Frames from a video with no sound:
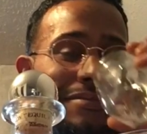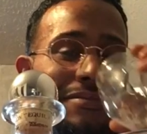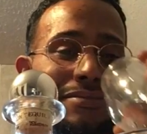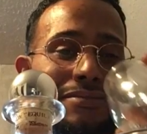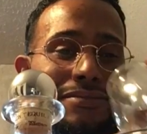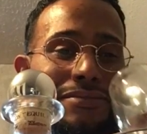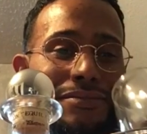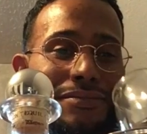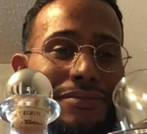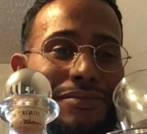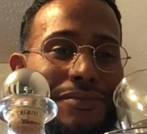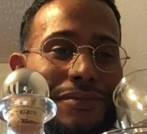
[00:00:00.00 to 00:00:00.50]

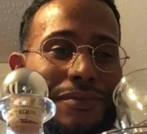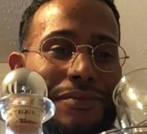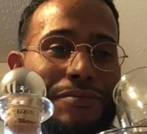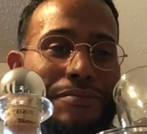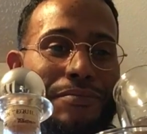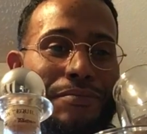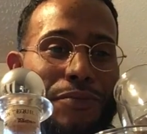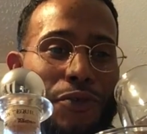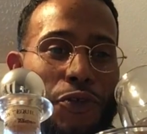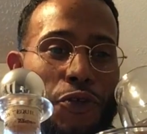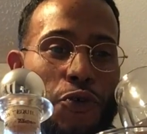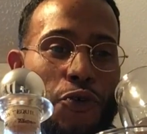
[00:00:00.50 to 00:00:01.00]
mm,
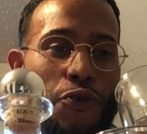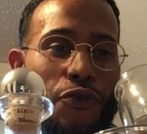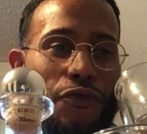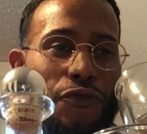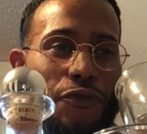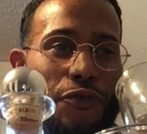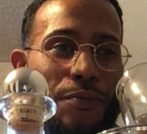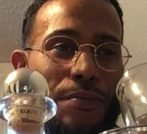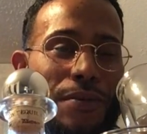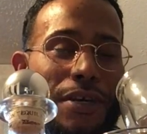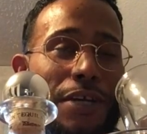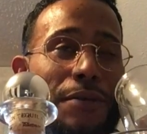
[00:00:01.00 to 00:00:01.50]

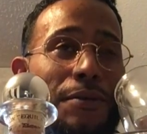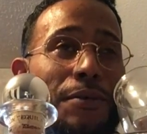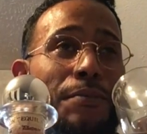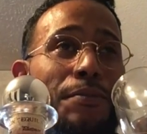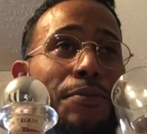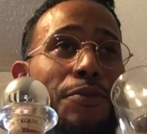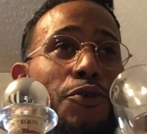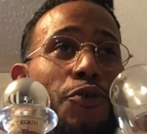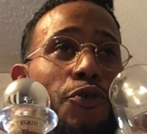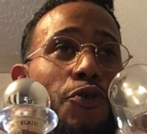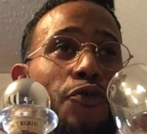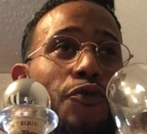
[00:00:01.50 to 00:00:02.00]
Beautiful, baby,
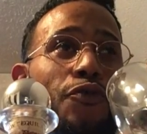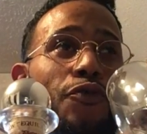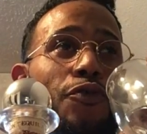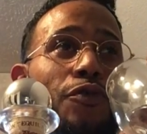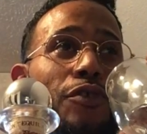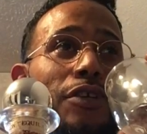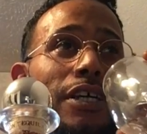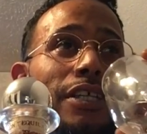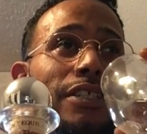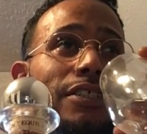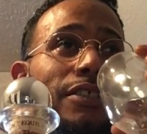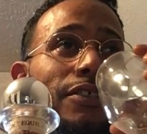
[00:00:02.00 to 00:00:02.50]
beautiful,
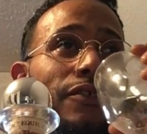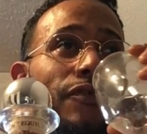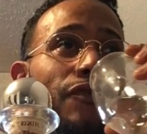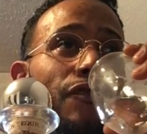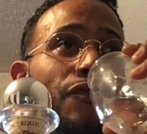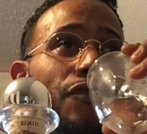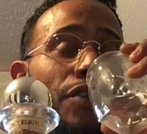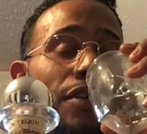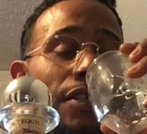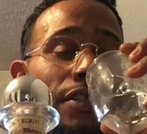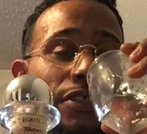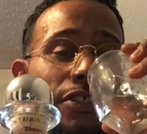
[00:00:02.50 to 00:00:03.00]
nice and
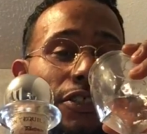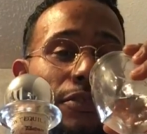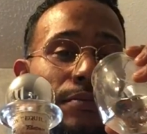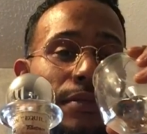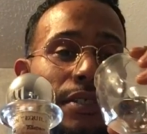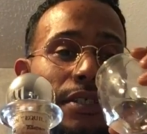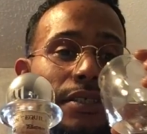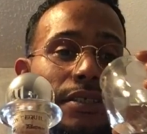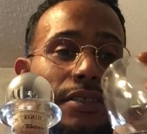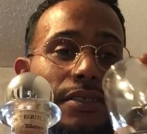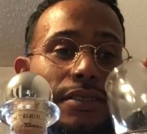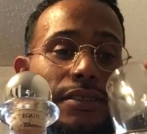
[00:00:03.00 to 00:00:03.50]
fresh,
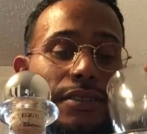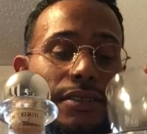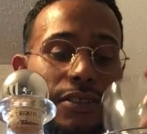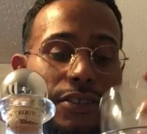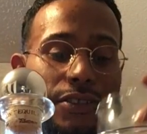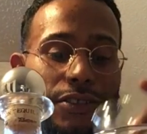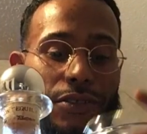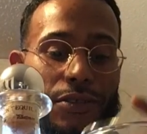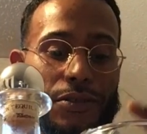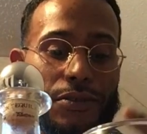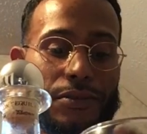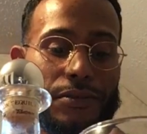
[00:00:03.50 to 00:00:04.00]
man.
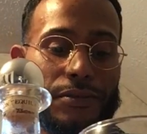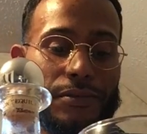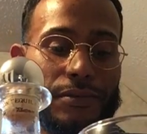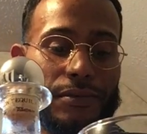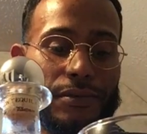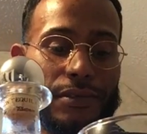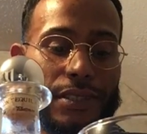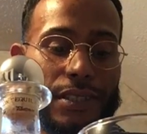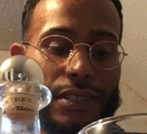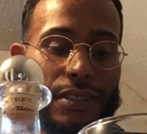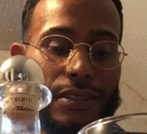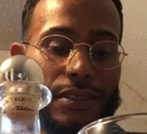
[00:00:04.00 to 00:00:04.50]
So
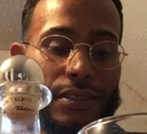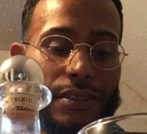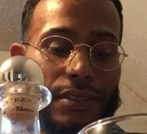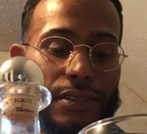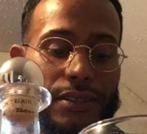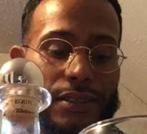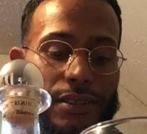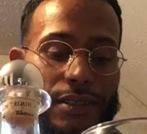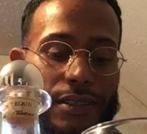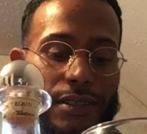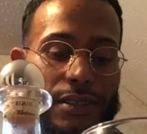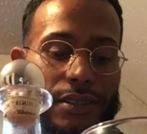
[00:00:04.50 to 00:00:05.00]
this
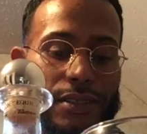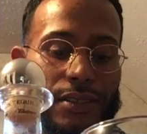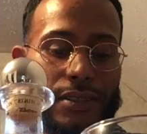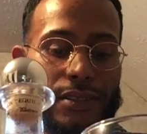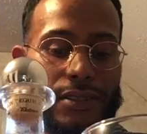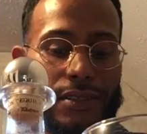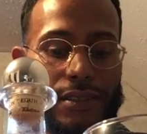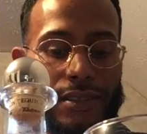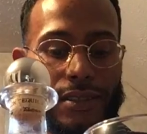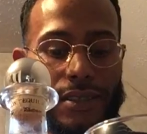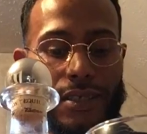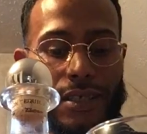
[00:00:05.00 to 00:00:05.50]
is
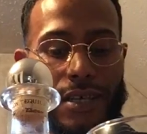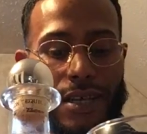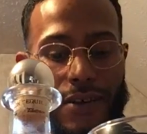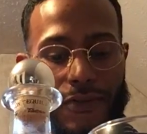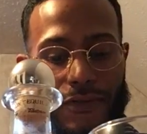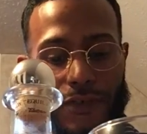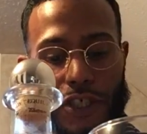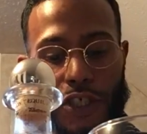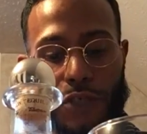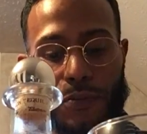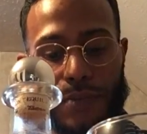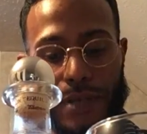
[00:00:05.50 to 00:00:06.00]
I
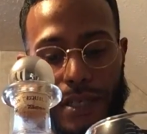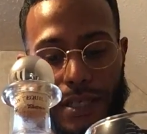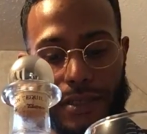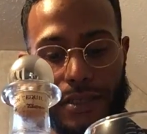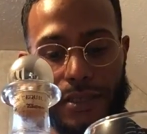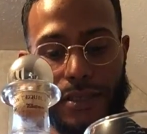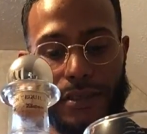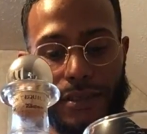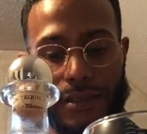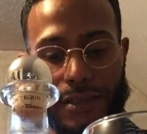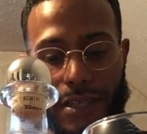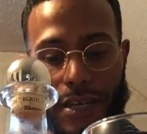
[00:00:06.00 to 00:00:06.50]
respect
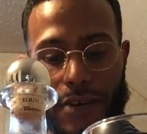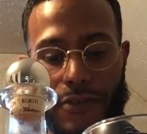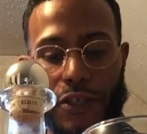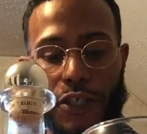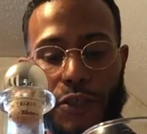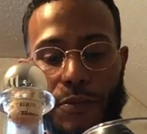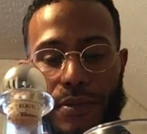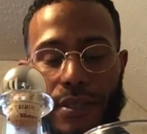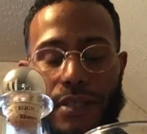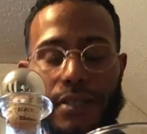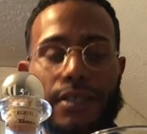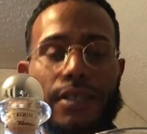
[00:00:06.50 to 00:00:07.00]
it. I
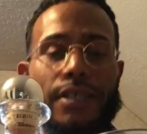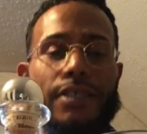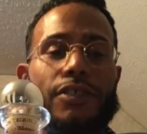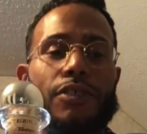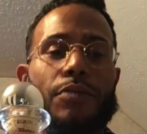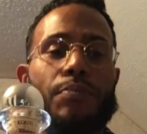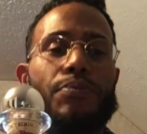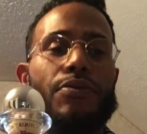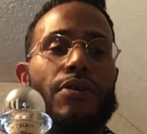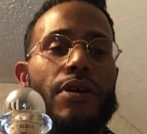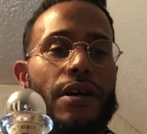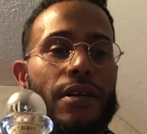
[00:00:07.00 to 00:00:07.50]
respect it as a
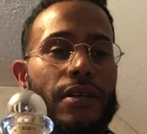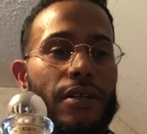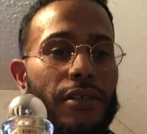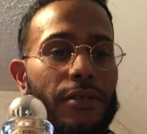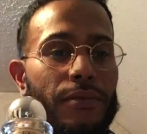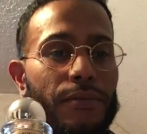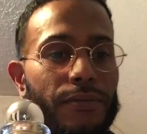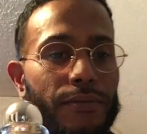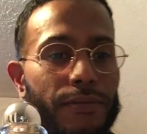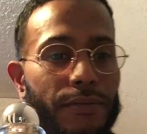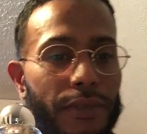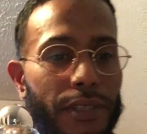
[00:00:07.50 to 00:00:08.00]
product
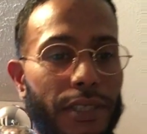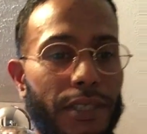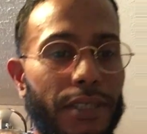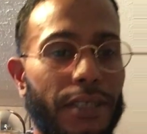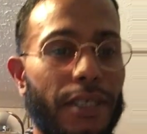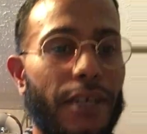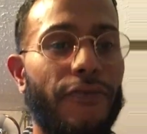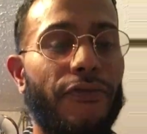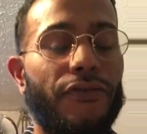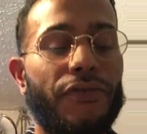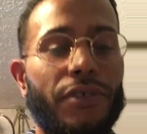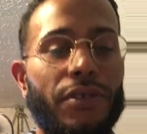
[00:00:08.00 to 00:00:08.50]
because
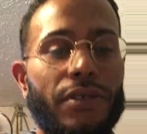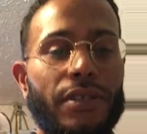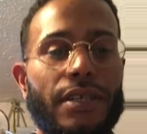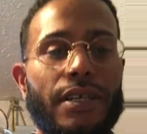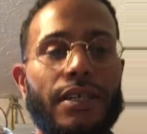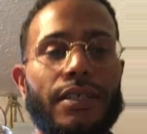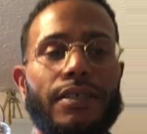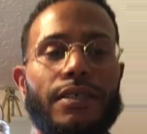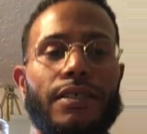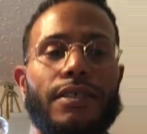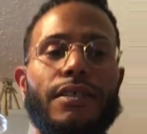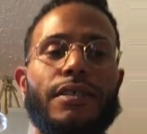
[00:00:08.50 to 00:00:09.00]
I feel
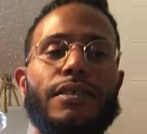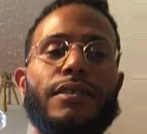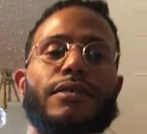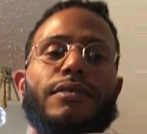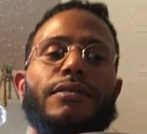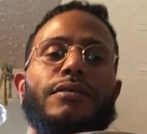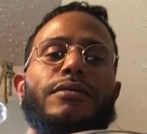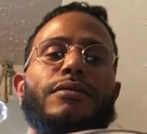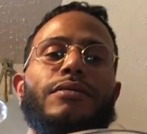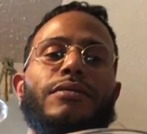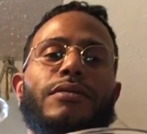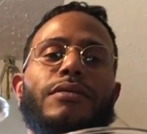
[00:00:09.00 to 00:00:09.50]
like yeah,
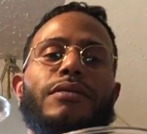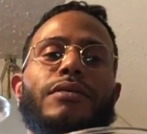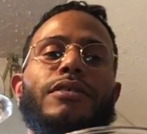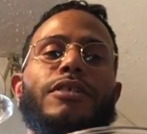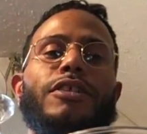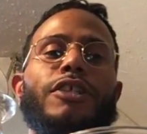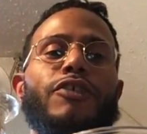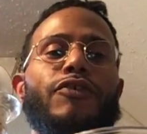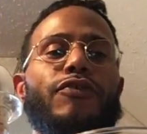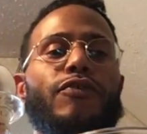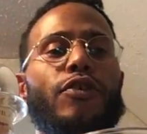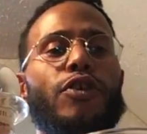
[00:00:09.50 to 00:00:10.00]

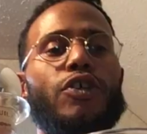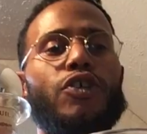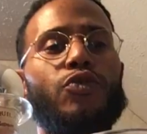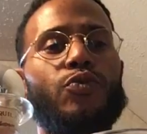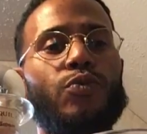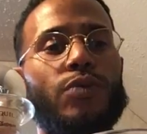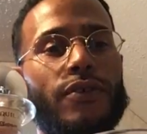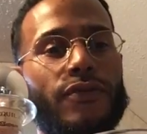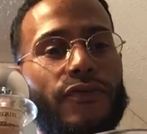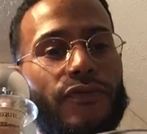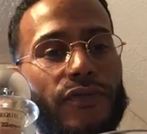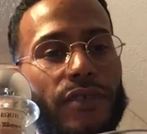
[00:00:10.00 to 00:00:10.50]
as far as
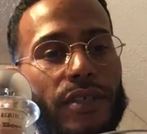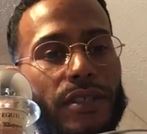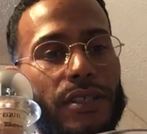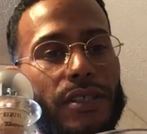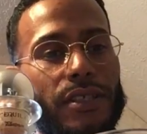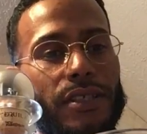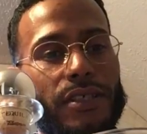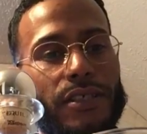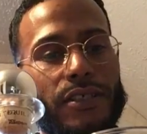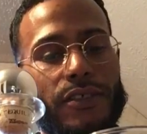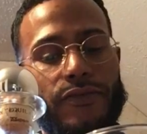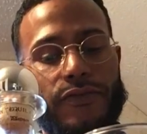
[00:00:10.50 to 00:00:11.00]

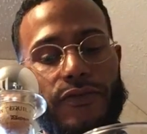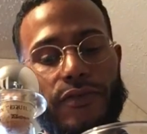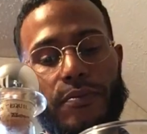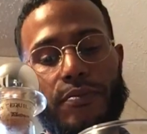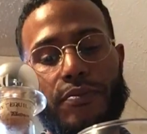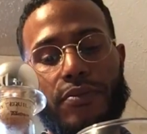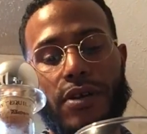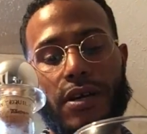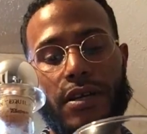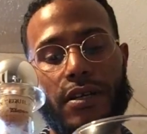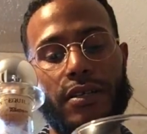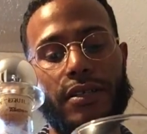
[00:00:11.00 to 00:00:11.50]
150 for
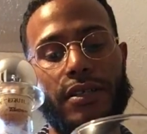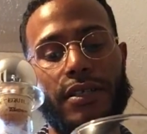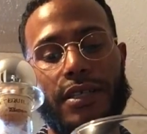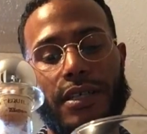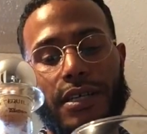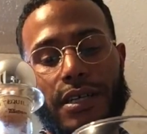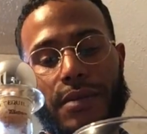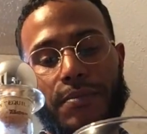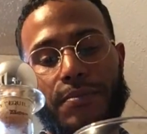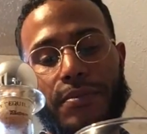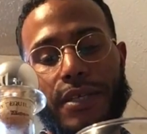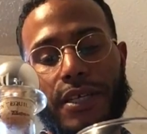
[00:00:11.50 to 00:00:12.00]
product,
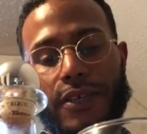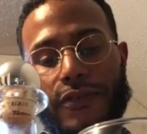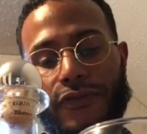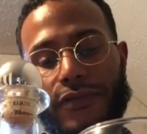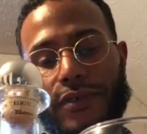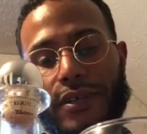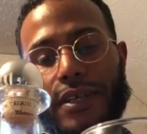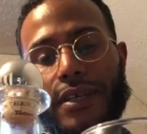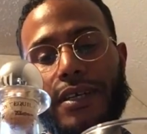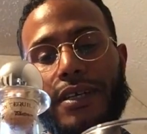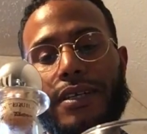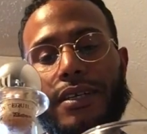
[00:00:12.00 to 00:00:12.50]
yeah, I paid for
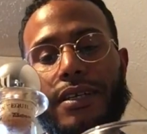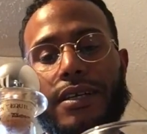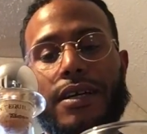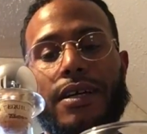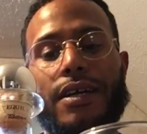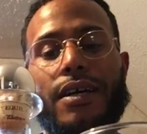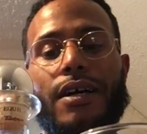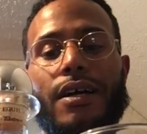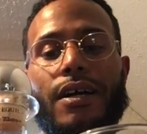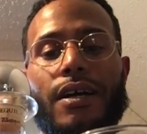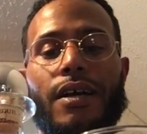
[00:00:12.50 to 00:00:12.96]
that, and I